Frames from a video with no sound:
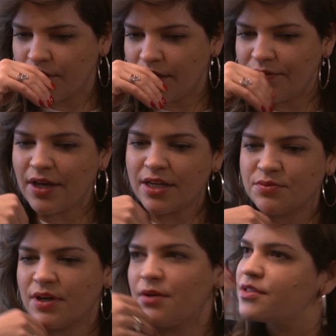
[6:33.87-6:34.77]
And that's
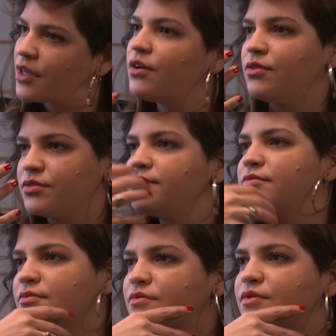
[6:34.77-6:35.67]
when I was like, oh,
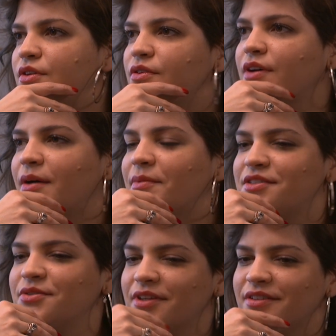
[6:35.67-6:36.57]
you know, I'm
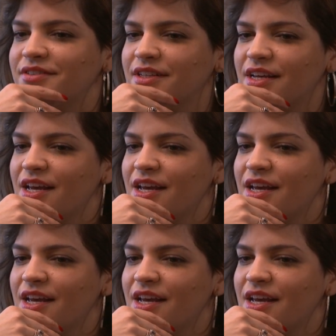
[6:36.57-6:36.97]
into this.